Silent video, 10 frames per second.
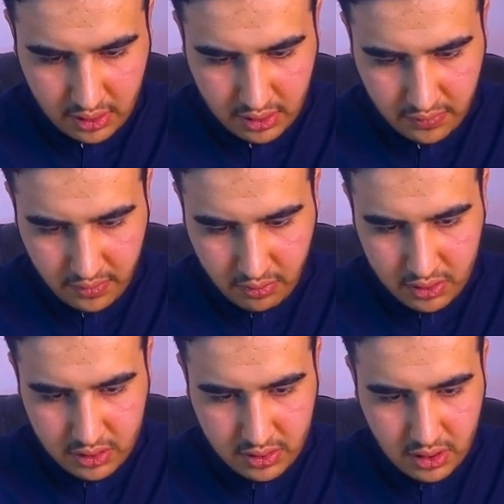
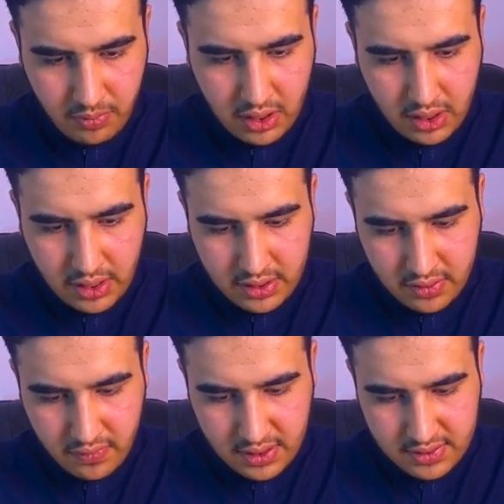configuration terminal,
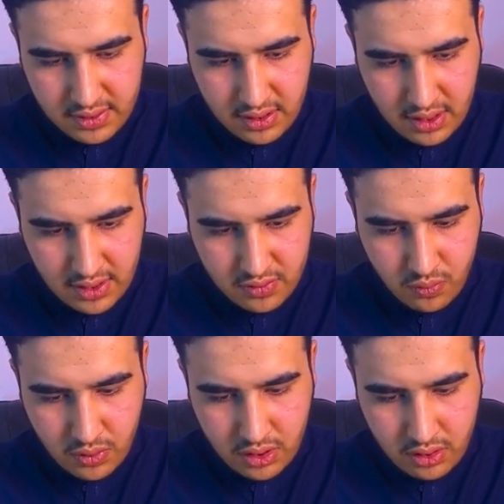interface
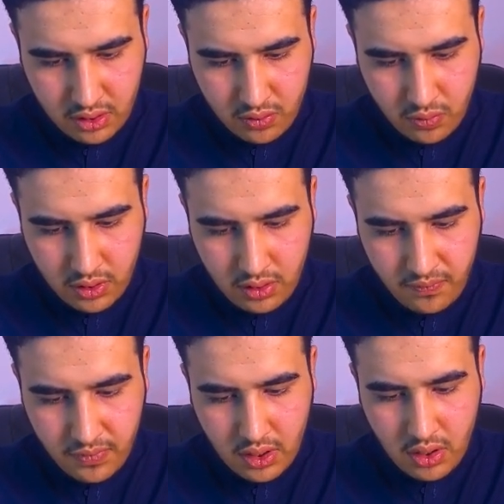S1.1,